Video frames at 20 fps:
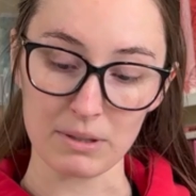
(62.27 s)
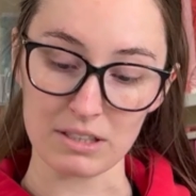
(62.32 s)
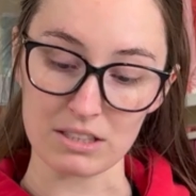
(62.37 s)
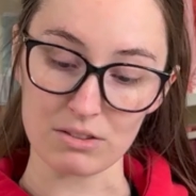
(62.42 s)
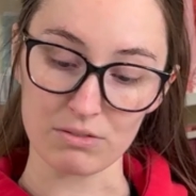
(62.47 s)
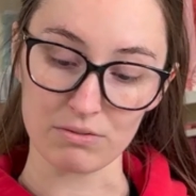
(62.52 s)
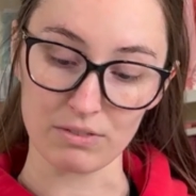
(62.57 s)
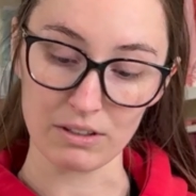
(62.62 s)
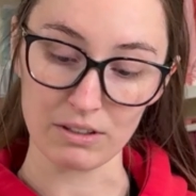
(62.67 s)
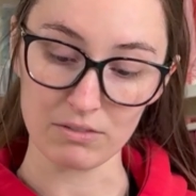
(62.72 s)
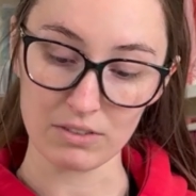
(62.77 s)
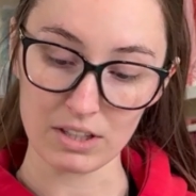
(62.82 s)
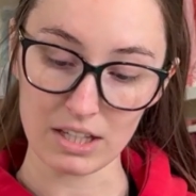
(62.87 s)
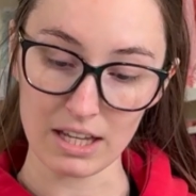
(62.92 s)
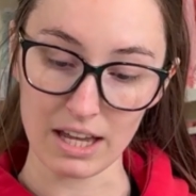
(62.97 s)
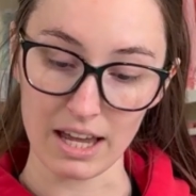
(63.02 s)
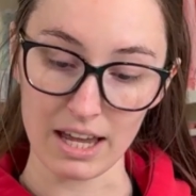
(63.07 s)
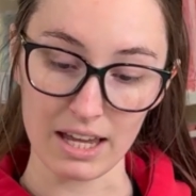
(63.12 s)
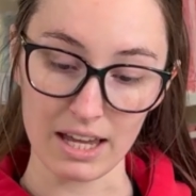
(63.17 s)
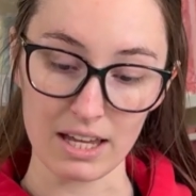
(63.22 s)
is
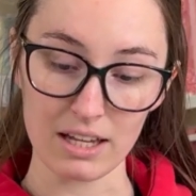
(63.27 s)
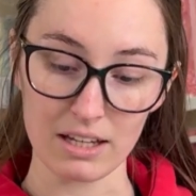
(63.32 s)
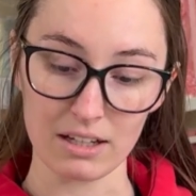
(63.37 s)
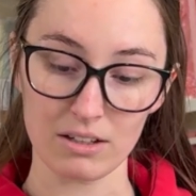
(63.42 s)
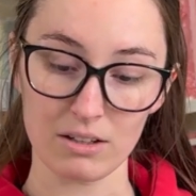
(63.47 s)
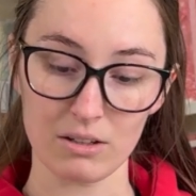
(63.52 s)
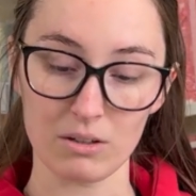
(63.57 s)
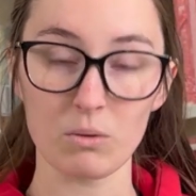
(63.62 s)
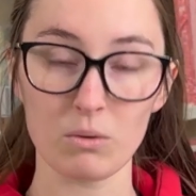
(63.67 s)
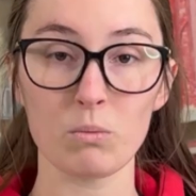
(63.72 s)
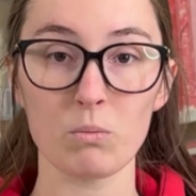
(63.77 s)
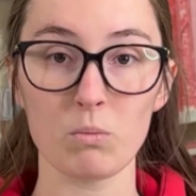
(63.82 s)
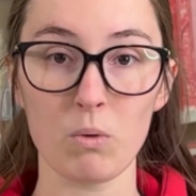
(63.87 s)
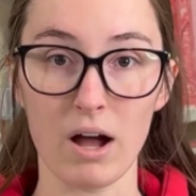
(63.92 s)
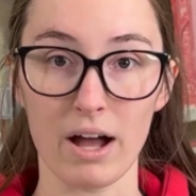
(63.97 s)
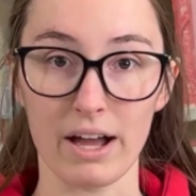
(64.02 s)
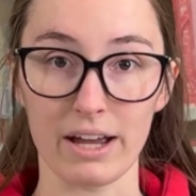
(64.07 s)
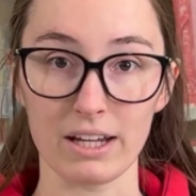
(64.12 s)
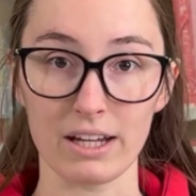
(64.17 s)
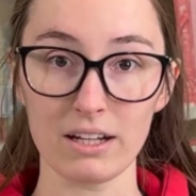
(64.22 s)
58
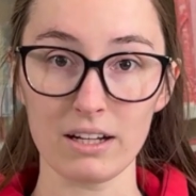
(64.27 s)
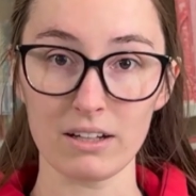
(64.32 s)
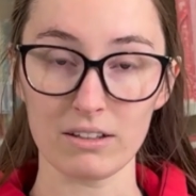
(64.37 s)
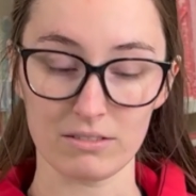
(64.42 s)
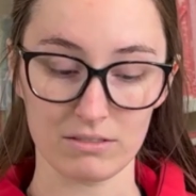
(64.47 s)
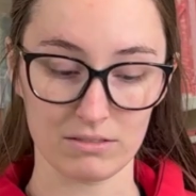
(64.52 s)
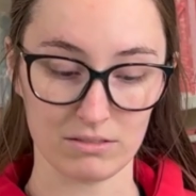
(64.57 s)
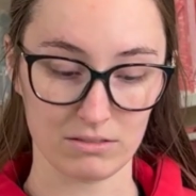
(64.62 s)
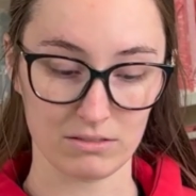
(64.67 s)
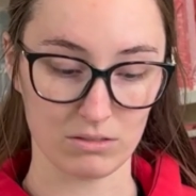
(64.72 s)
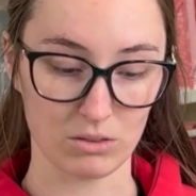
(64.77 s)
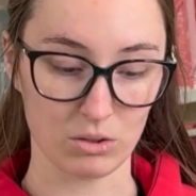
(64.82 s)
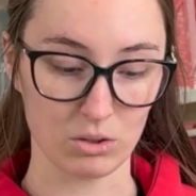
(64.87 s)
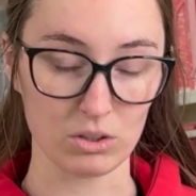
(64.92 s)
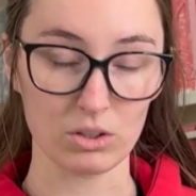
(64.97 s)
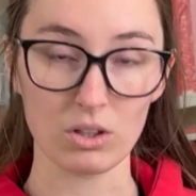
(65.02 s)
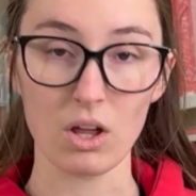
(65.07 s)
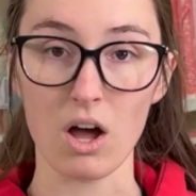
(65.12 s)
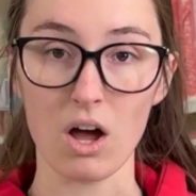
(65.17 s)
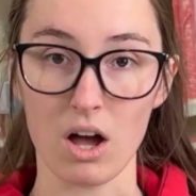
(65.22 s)
wide or
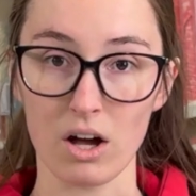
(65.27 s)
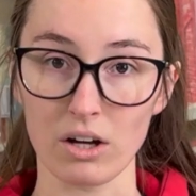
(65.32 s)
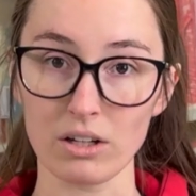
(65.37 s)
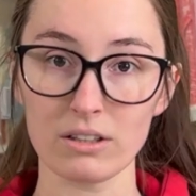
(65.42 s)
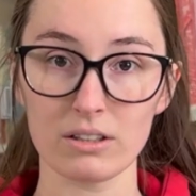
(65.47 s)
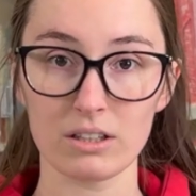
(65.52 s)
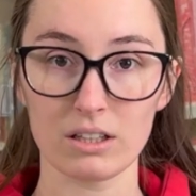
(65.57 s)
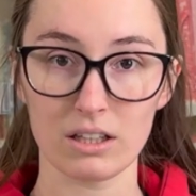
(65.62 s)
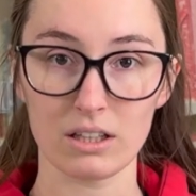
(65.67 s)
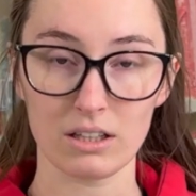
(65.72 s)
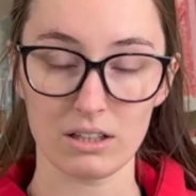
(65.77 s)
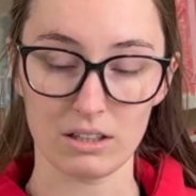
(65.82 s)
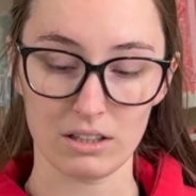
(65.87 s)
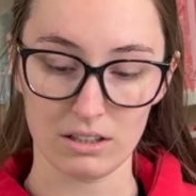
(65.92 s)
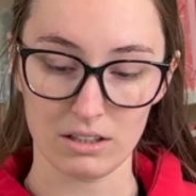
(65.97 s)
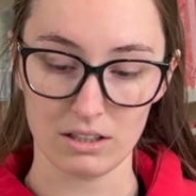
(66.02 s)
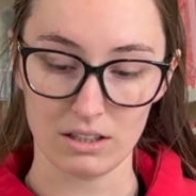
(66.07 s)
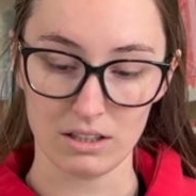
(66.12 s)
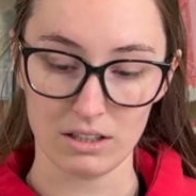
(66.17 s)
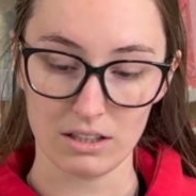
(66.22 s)
long,
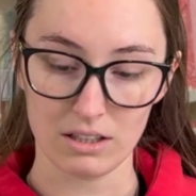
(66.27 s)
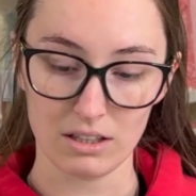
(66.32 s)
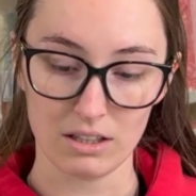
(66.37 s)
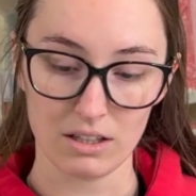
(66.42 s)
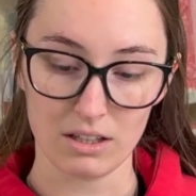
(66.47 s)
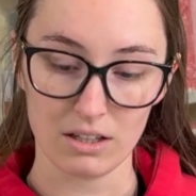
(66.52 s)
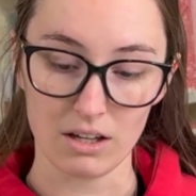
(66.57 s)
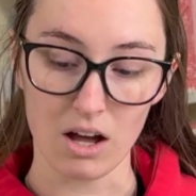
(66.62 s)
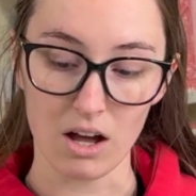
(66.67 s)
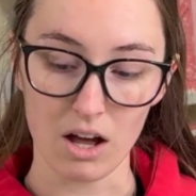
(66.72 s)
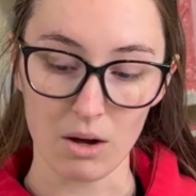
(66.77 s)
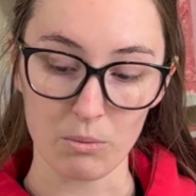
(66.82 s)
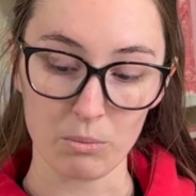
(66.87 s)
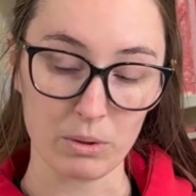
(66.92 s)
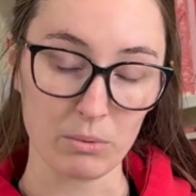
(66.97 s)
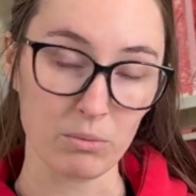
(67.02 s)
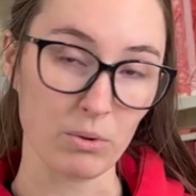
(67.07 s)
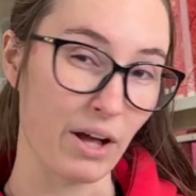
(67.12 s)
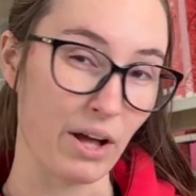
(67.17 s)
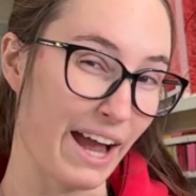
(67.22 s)

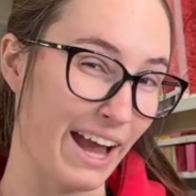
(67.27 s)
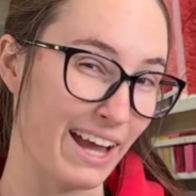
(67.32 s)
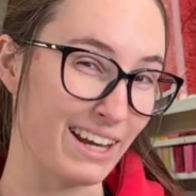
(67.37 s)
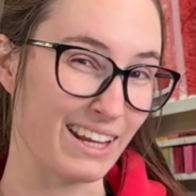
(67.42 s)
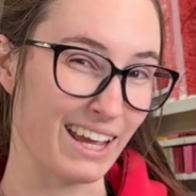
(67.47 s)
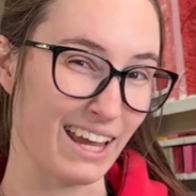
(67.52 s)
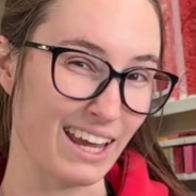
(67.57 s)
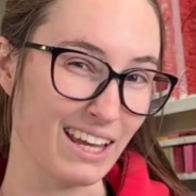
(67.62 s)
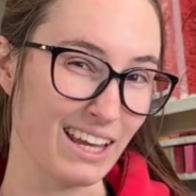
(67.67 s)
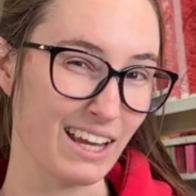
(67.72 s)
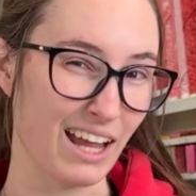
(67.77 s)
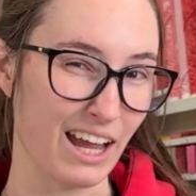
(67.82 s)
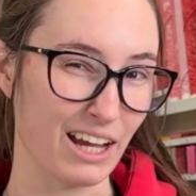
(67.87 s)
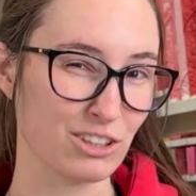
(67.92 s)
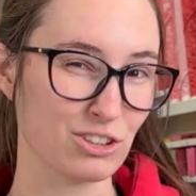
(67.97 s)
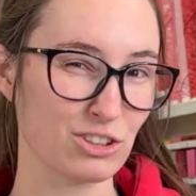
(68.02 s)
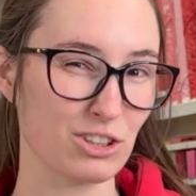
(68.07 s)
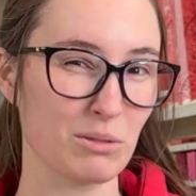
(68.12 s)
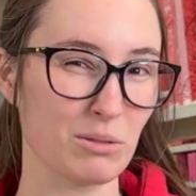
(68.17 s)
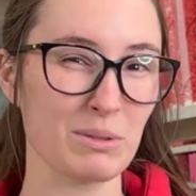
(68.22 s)
we will add 8
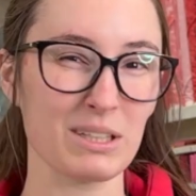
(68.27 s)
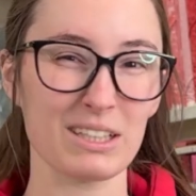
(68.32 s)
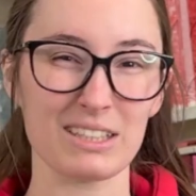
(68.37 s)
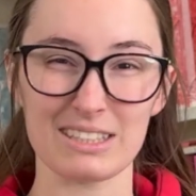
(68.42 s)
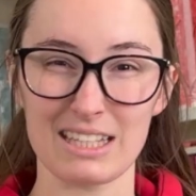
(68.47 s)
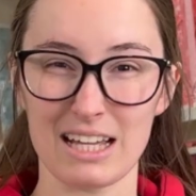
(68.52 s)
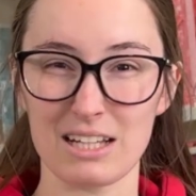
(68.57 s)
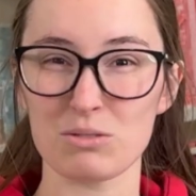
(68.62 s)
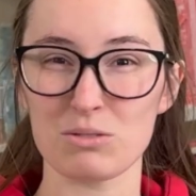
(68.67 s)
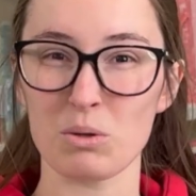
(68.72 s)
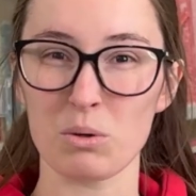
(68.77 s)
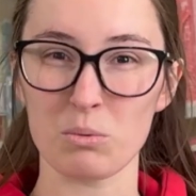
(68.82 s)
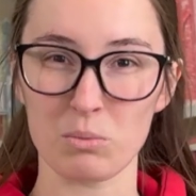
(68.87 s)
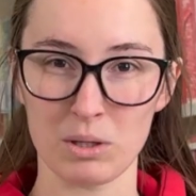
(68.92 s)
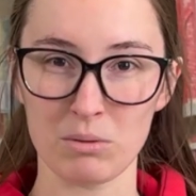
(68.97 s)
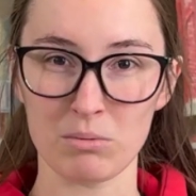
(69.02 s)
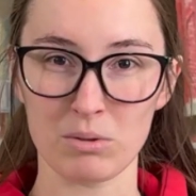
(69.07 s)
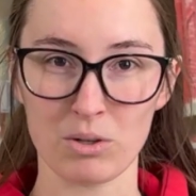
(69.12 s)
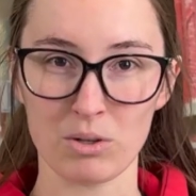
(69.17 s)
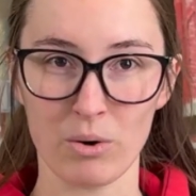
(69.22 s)
extra because that's what
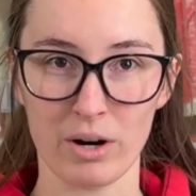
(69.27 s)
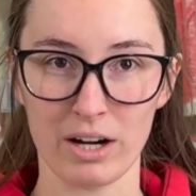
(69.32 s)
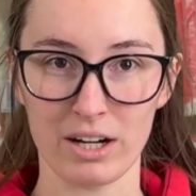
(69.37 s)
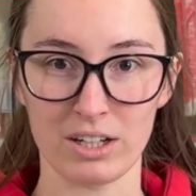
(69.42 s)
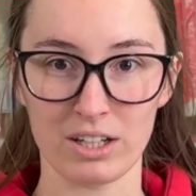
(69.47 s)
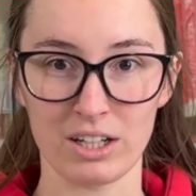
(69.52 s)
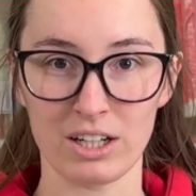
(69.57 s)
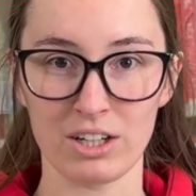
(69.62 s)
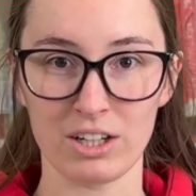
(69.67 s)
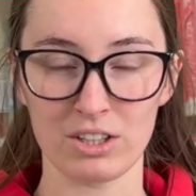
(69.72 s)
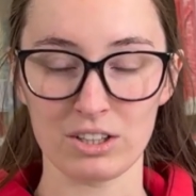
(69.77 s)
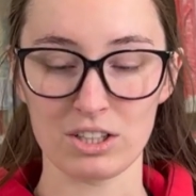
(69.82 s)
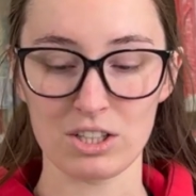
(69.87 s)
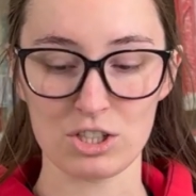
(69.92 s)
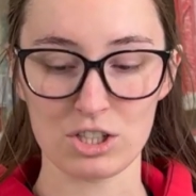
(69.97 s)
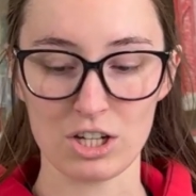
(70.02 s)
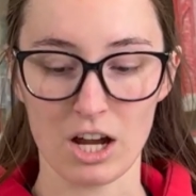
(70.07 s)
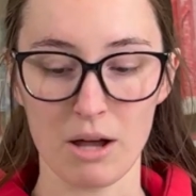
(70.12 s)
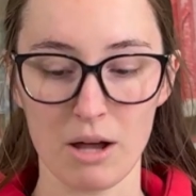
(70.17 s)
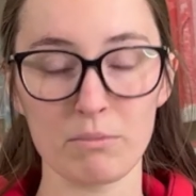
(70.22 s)
we require here at the
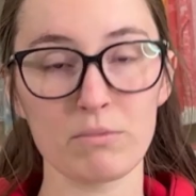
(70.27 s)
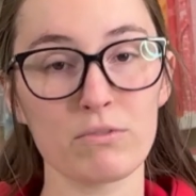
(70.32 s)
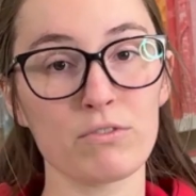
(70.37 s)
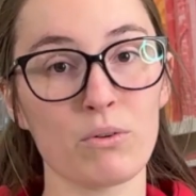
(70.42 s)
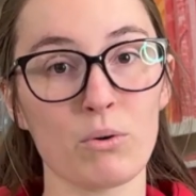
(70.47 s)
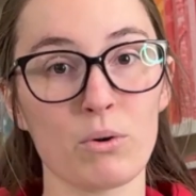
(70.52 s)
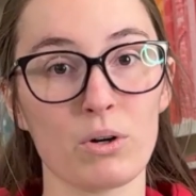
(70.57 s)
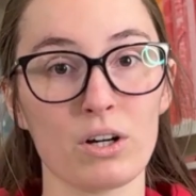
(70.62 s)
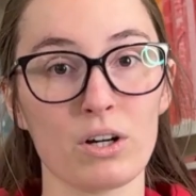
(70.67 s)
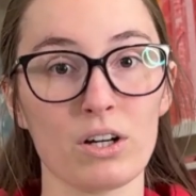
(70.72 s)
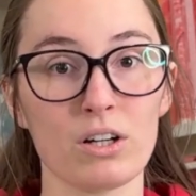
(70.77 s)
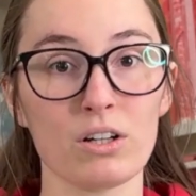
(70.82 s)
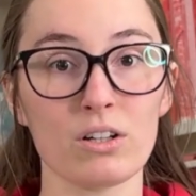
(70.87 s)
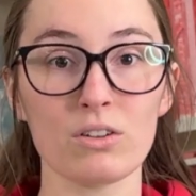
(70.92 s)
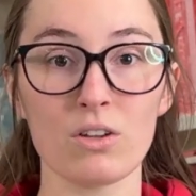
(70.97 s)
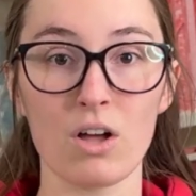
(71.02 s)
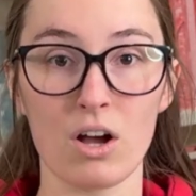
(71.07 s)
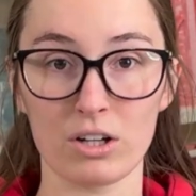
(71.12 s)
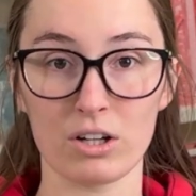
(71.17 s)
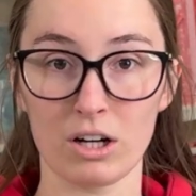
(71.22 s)
shop for
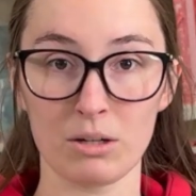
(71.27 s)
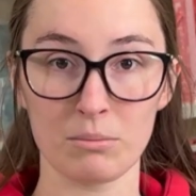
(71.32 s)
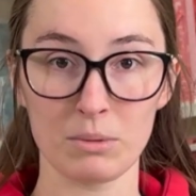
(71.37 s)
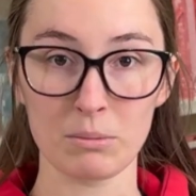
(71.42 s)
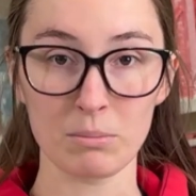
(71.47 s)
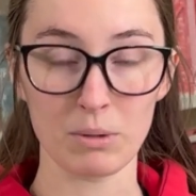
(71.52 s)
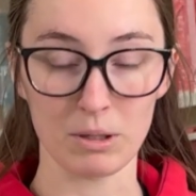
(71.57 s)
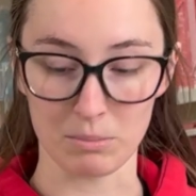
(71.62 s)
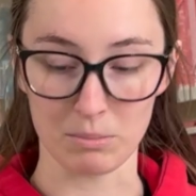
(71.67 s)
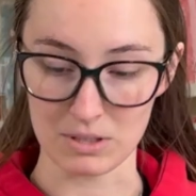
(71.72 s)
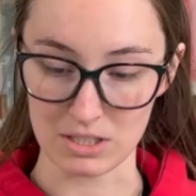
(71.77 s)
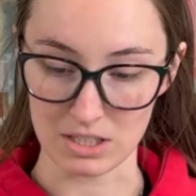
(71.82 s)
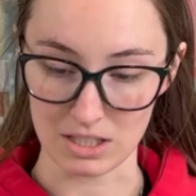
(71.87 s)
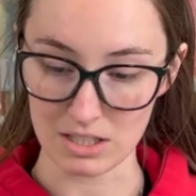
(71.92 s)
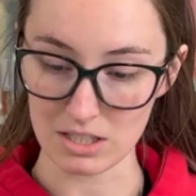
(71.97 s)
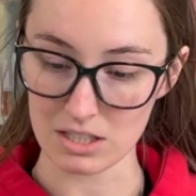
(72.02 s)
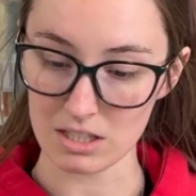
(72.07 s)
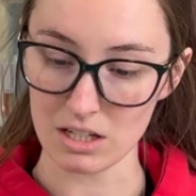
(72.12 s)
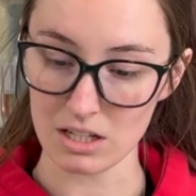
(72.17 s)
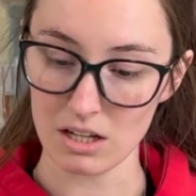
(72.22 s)
long arming
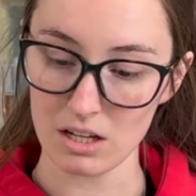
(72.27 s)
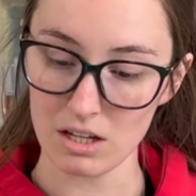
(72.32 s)
purposes.